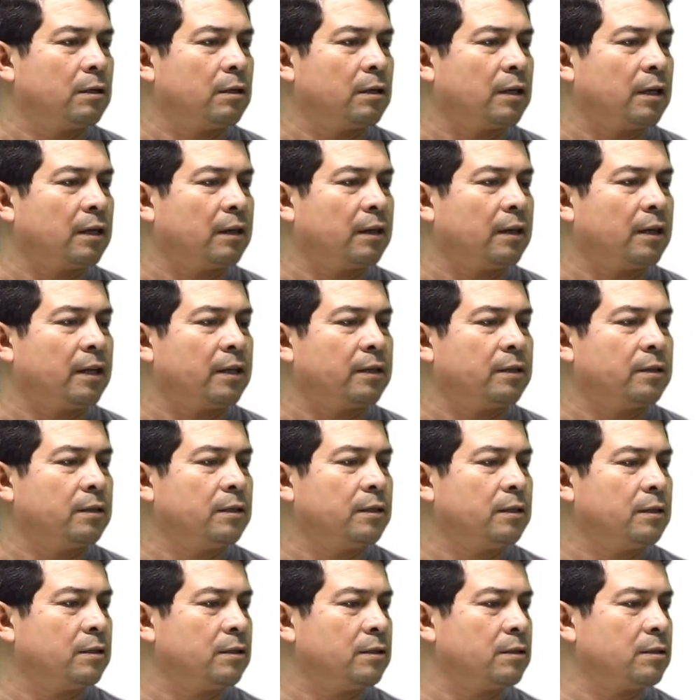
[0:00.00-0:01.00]
like that.
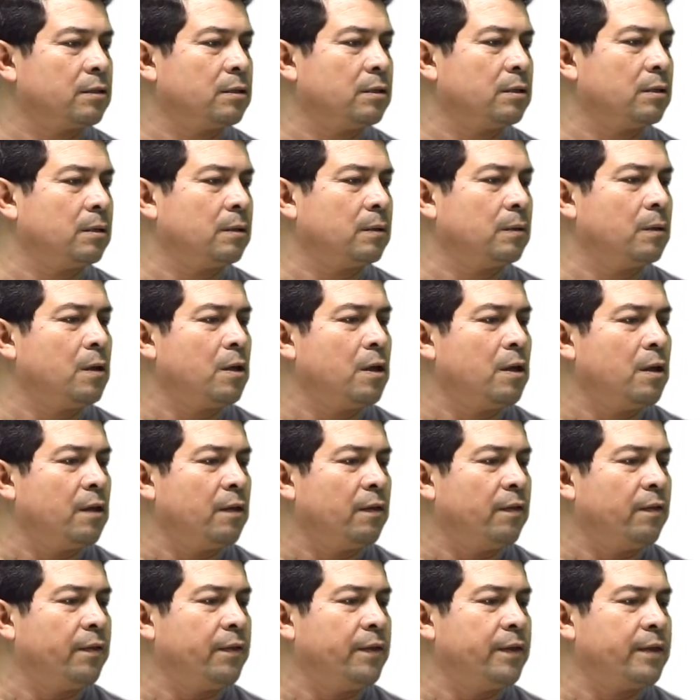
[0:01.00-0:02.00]
So
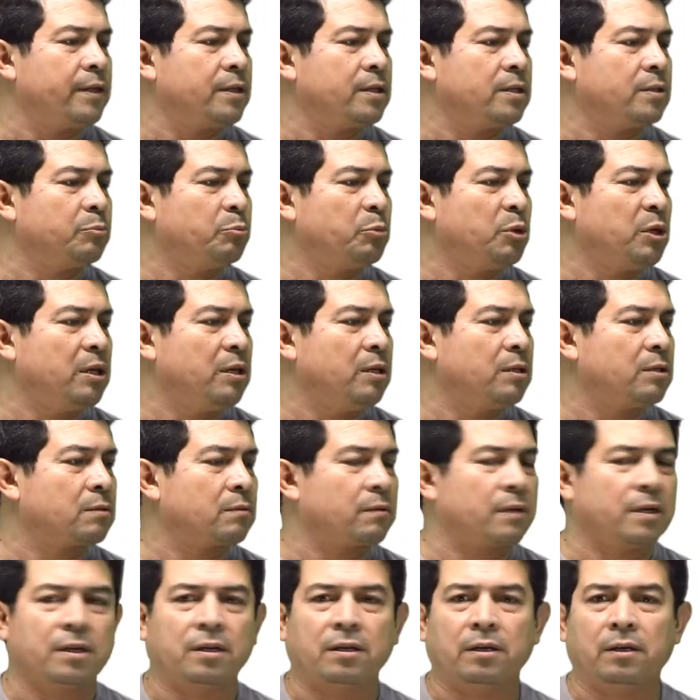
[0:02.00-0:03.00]
this
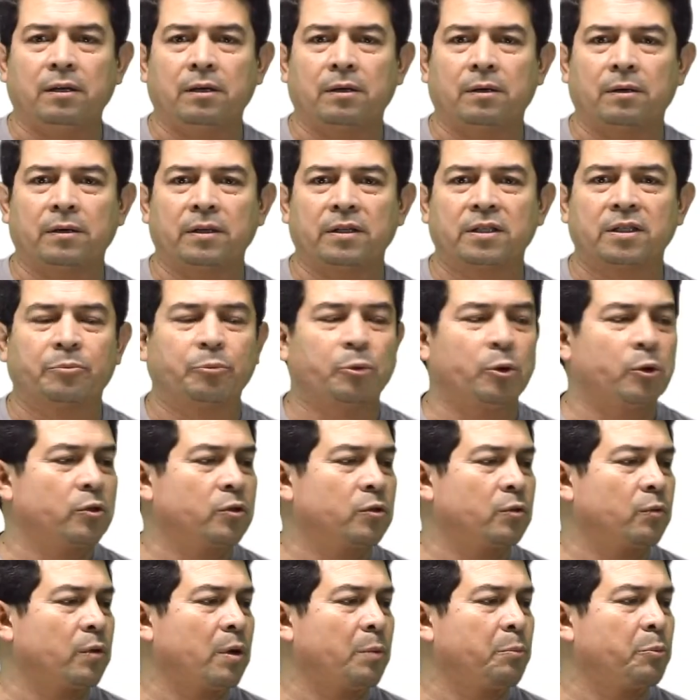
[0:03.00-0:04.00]
piece right here is
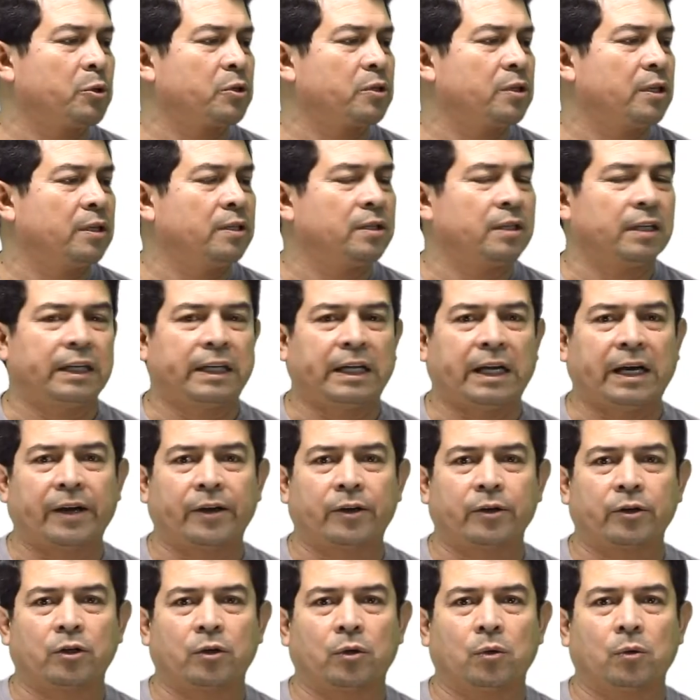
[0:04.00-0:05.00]
supposed to represent an
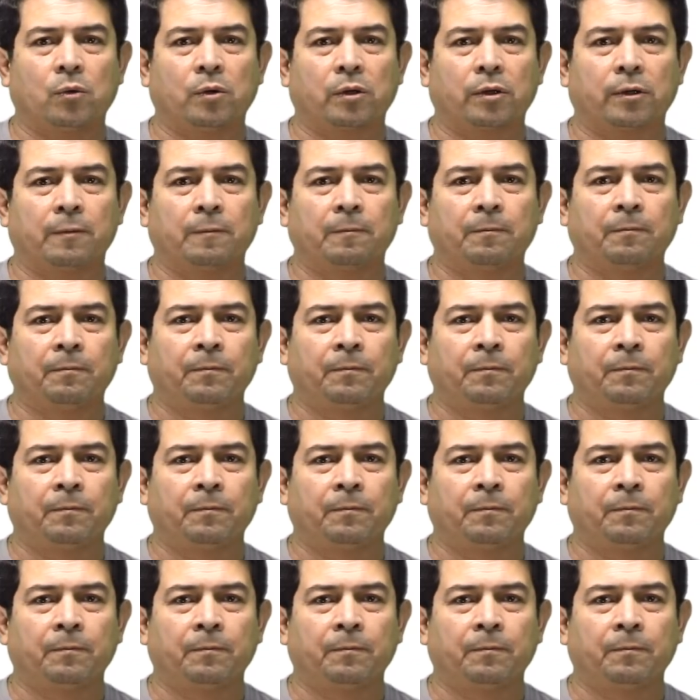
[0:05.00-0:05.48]
iron core.